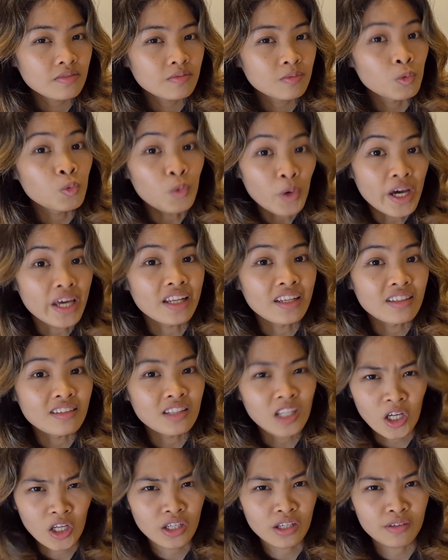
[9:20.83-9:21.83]
When,
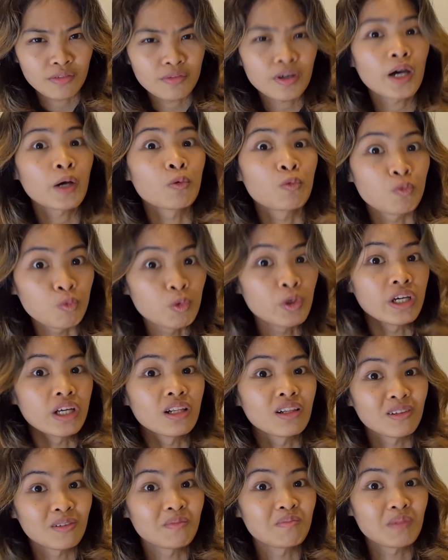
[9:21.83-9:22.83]
not if. I
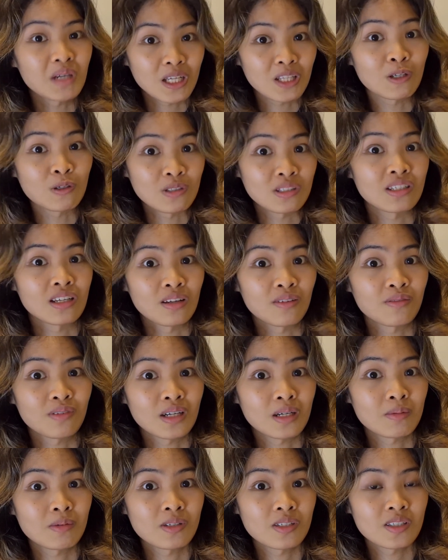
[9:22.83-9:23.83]
will make those
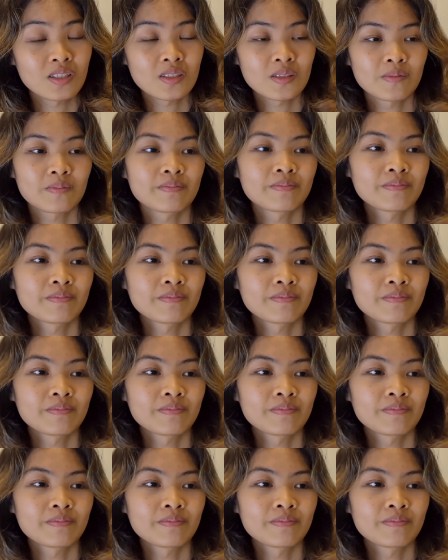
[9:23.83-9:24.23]
nanofibers.